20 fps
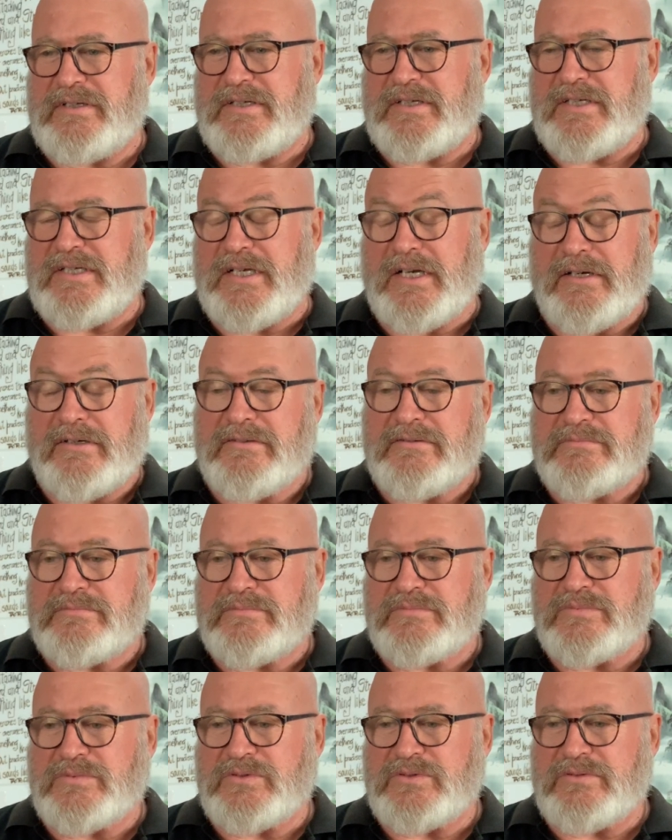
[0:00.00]
you know,
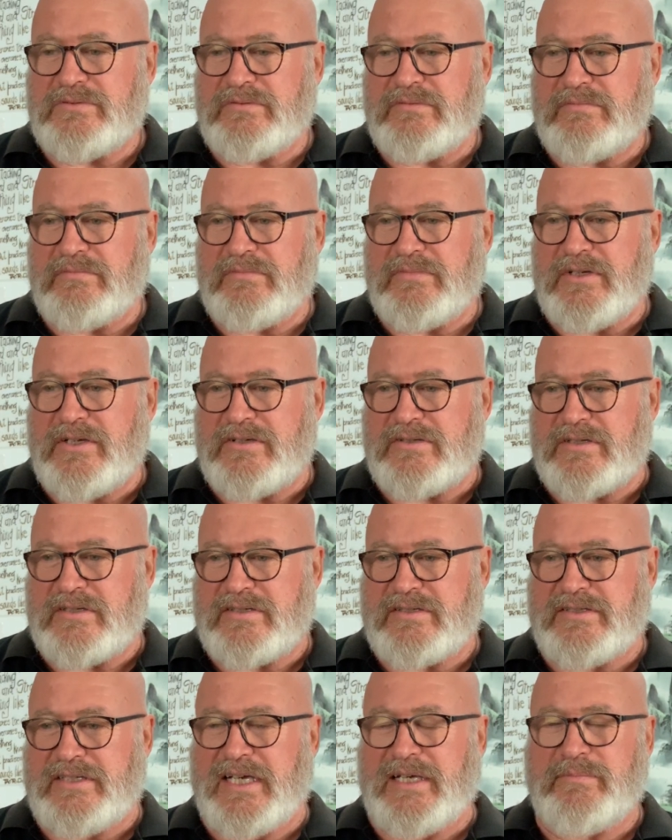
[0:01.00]
used to
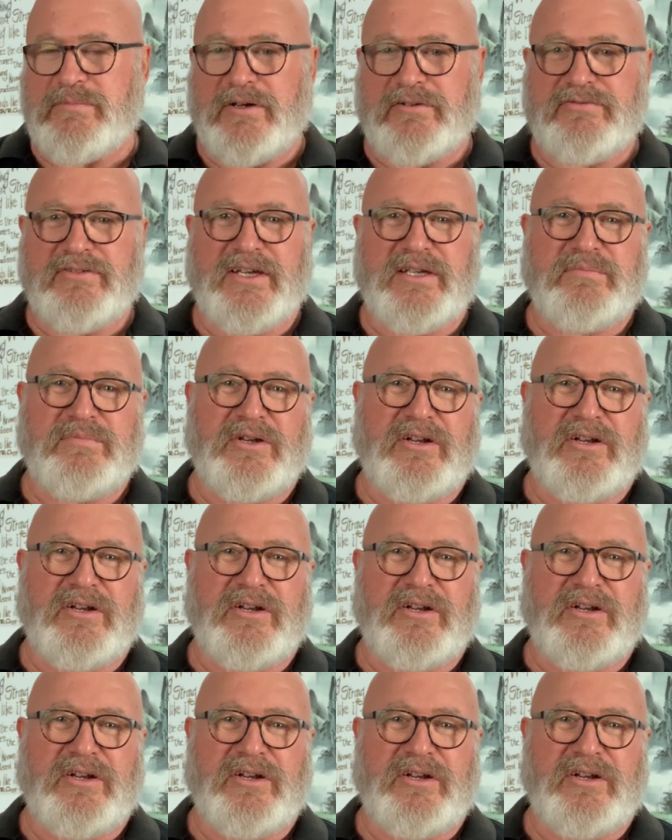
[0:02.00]
sting my feet,